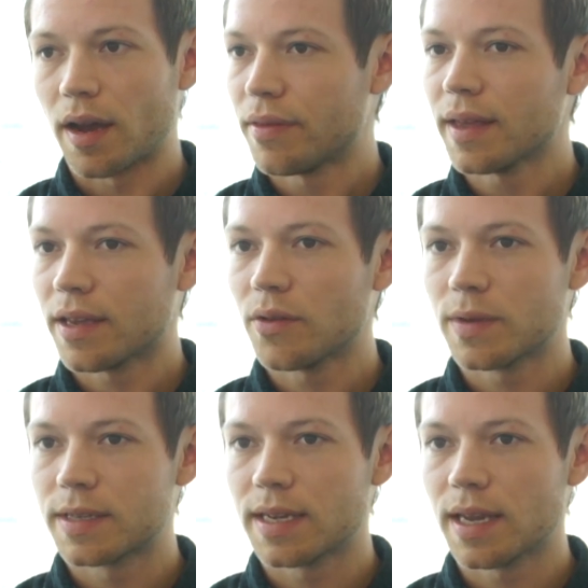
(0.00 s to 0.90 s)
I think
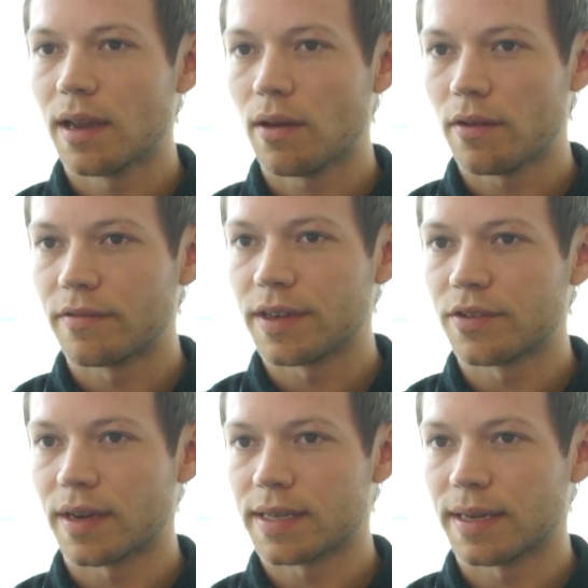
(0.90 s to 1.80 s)
you would see a lot of
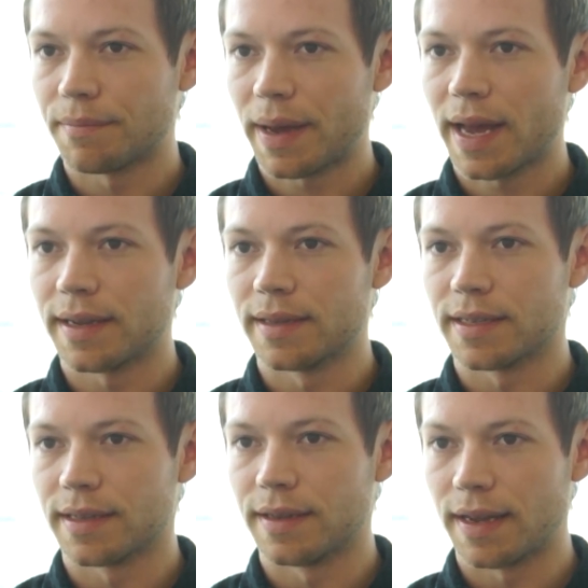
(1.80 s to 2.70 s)
interesting
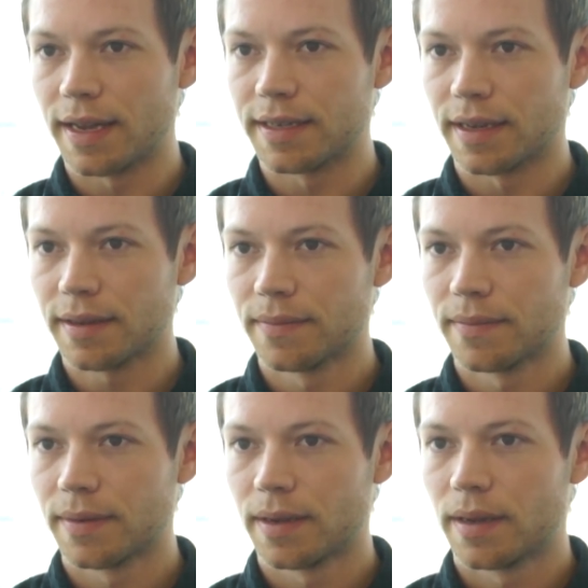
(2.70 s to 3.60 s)
patterns in the data
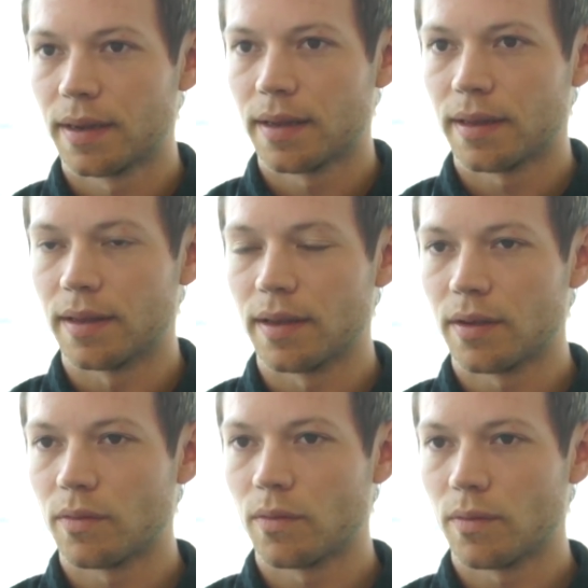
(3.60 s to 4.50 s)

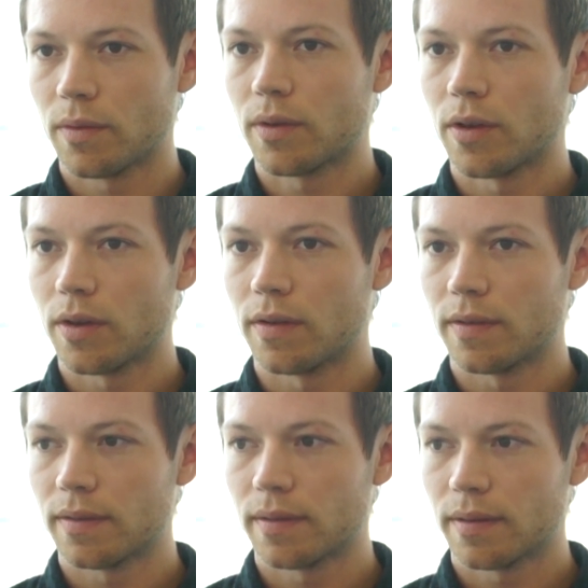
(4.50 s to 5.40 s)
that
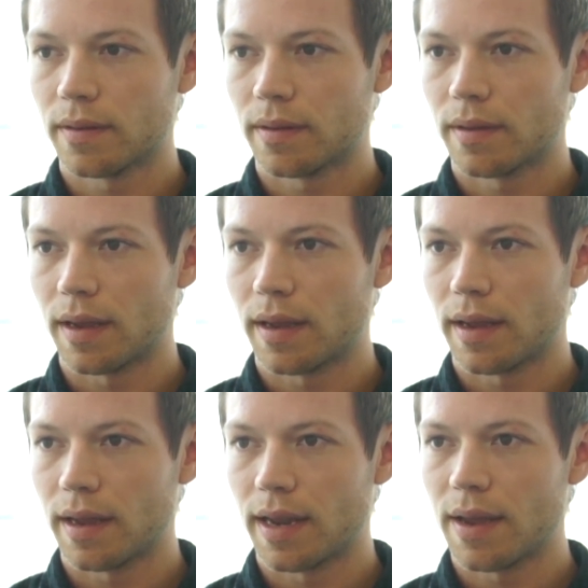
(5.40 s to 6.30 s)
could
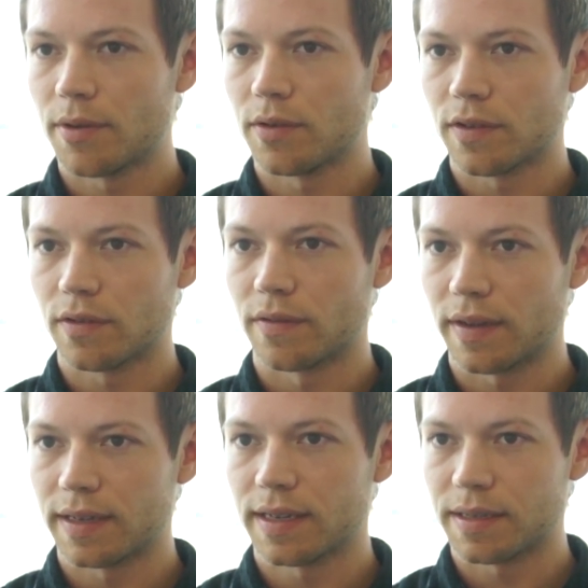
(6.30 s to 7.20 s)
enable you to sort
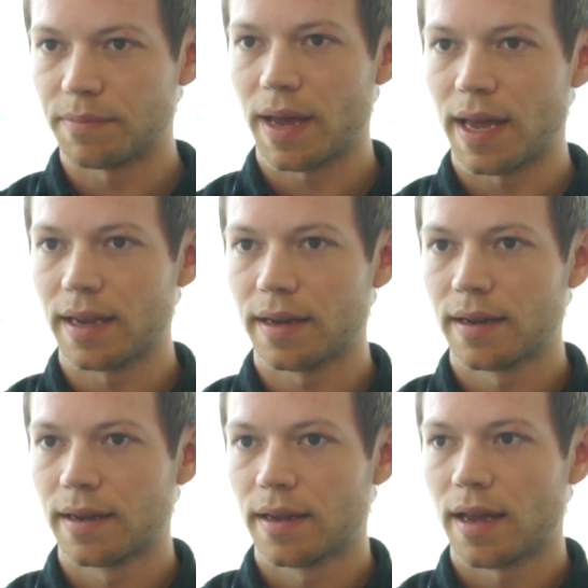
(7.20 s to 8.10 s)
of anticipate
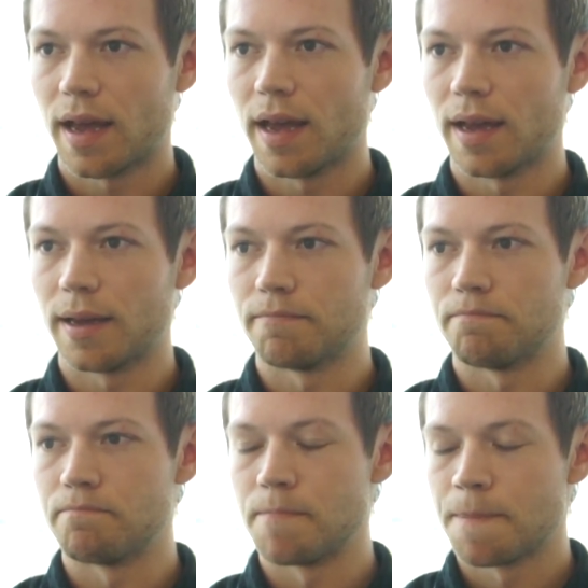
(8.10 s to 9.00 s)

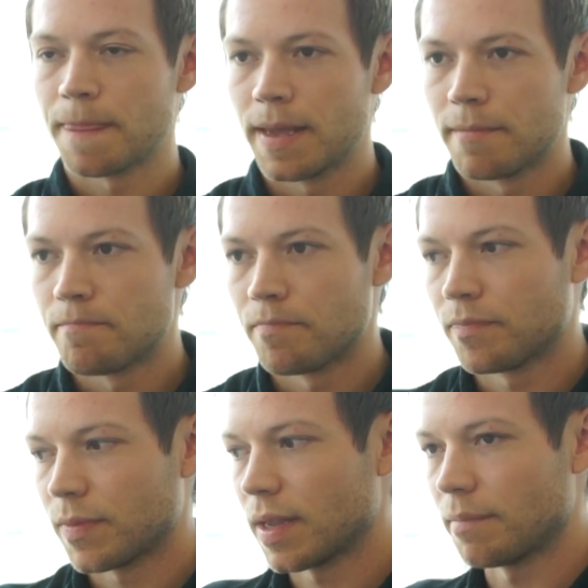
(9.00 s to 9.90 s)
um,
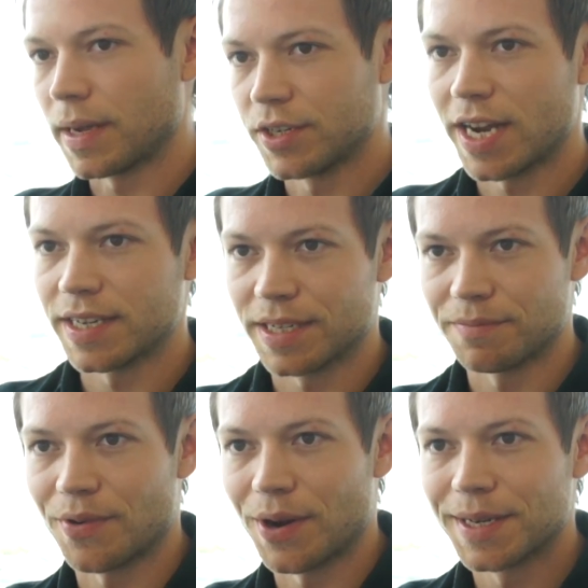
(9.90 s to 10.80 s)
big
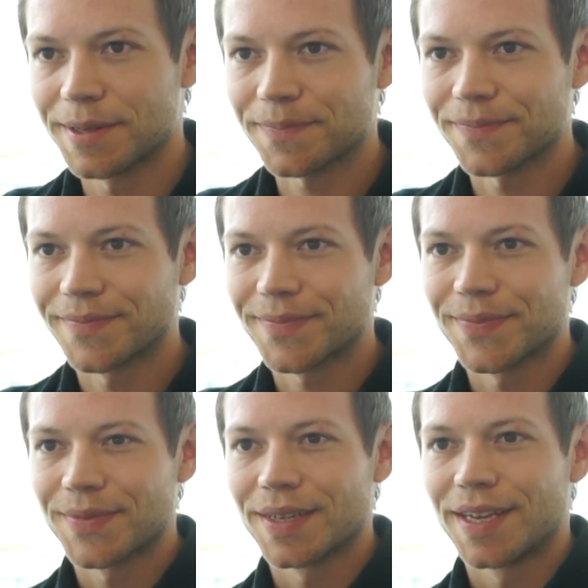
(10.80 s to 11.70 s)
changes in price.
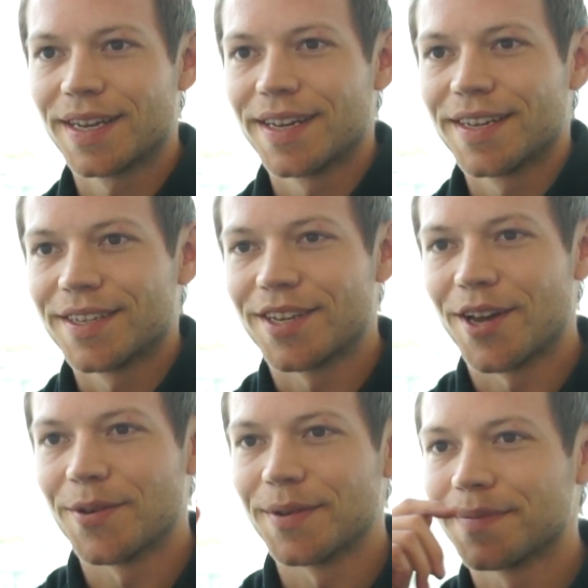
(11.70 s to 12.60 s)

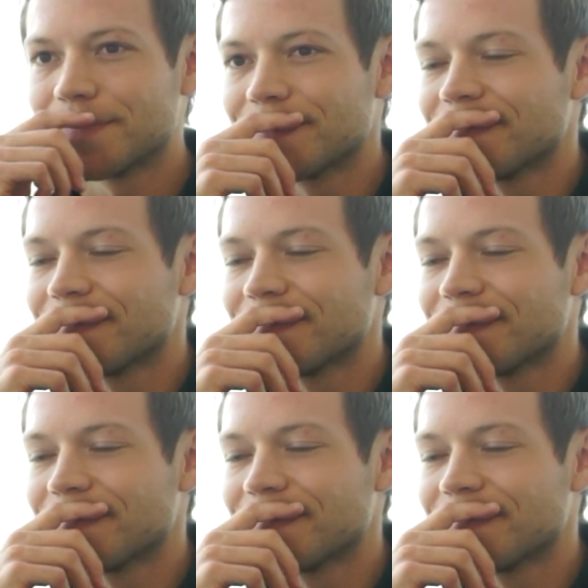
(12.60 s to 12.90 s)
So